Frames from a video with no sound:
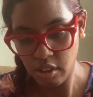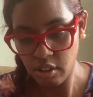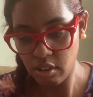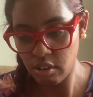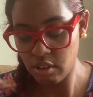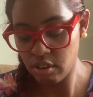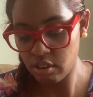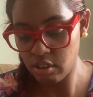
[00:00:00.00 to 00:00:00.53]

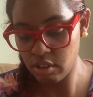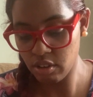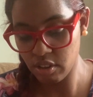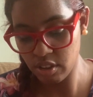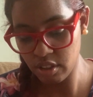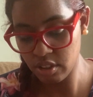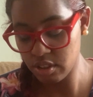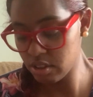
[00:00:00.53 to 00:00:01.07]
Oh,
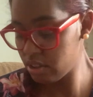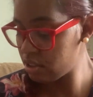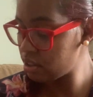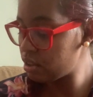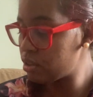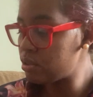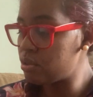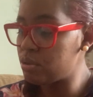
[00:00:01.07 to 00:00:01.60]
this is
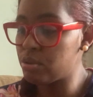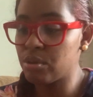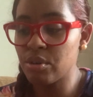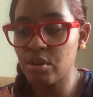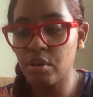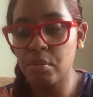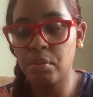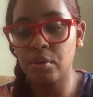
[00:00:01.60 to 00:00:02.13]

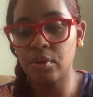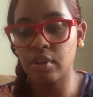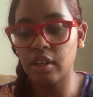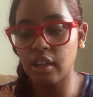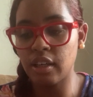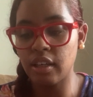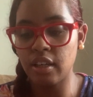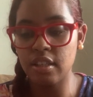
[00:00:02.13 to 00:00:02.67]
adorable,
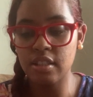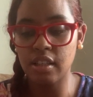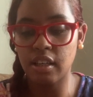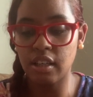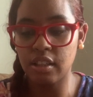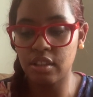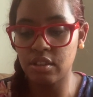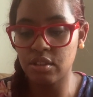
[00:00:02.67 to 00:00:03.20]
guys. I
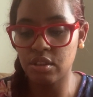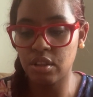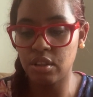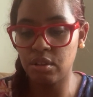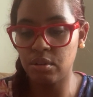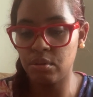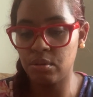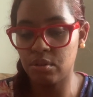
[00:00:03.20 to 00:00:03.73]
got this
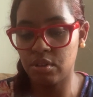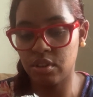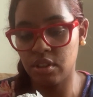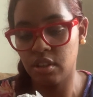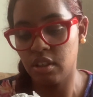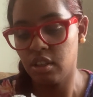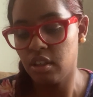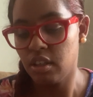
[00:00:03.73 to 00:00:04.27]
cute
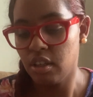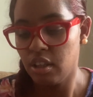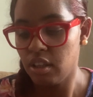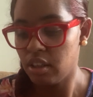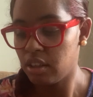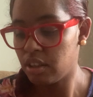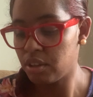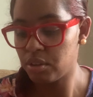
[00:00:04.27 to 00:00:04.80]

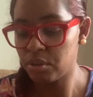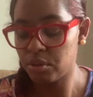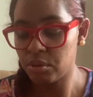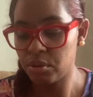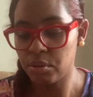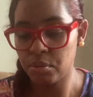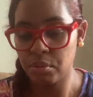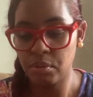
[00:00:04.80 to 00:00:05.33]

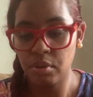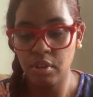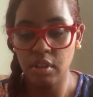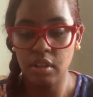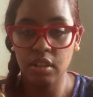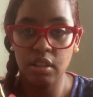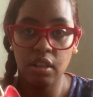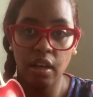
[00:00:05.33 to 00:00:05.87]
little
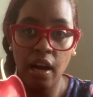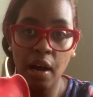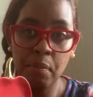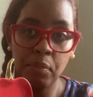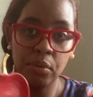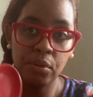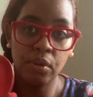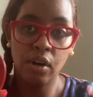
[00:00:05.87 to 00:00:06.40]

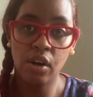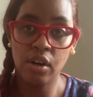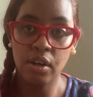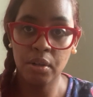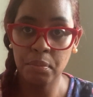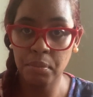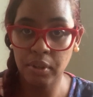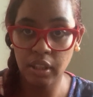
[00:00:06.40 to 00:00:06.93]
apple
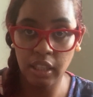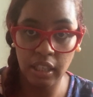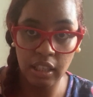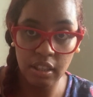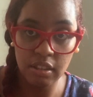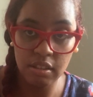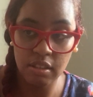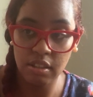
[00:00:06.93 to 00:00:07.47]
heart
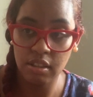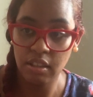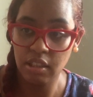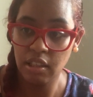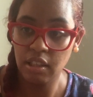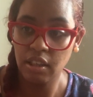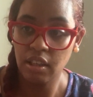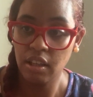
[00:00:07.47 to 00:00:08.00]
plate
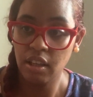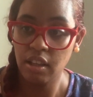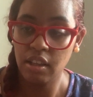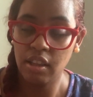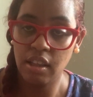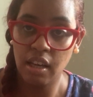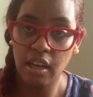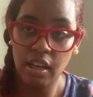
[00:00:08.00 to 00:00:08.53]

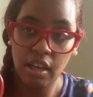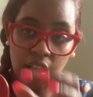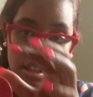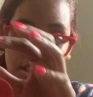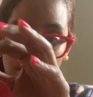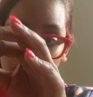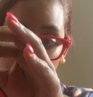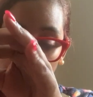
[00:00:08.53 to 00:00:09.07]
that has
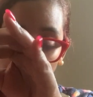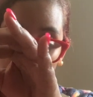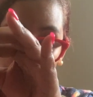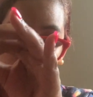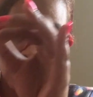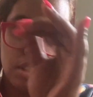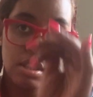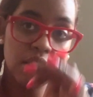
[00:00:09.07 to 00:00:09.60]
the gold
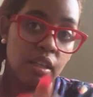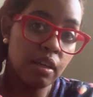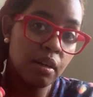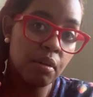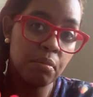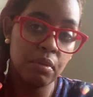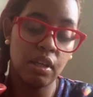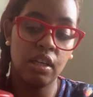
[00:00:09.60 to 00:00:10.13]

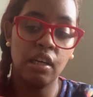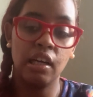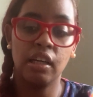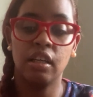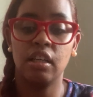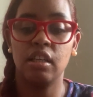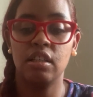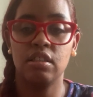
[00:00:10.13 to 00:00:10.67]
stem, and I could
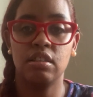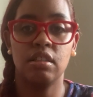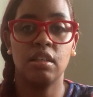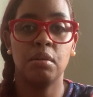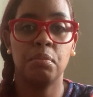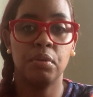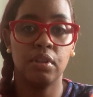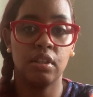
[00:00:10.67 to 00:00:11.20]
easily
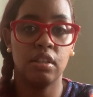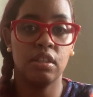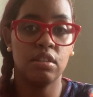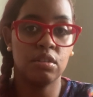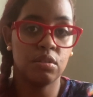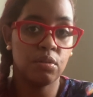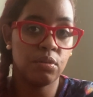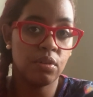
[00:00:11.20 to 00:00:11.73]
put this
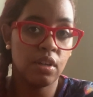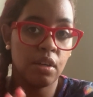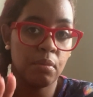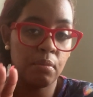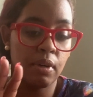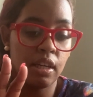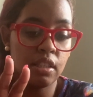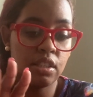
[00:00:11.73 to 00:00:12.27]
on
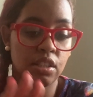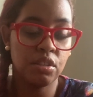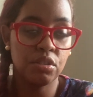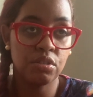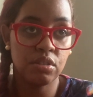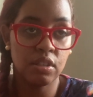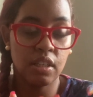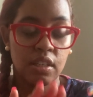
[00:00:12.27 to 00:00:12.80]
my
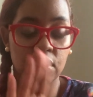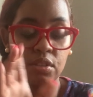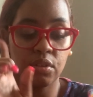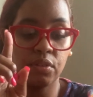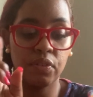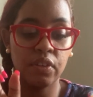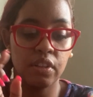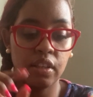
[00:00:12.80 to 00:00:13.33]
teacher's desk
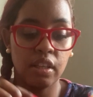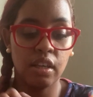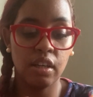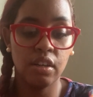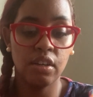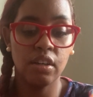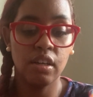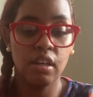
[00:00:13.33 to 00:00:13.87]
over
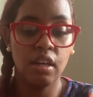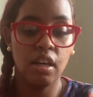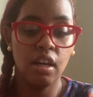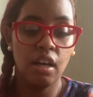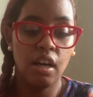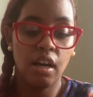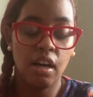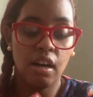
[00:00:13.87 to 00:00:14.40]
there
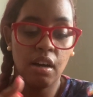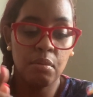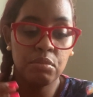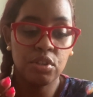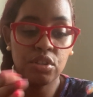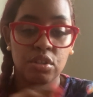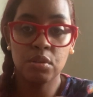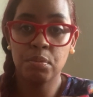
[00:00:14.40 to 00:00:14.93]
to
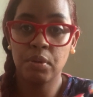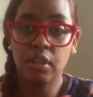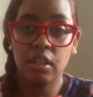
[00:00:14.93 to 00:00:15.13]
just put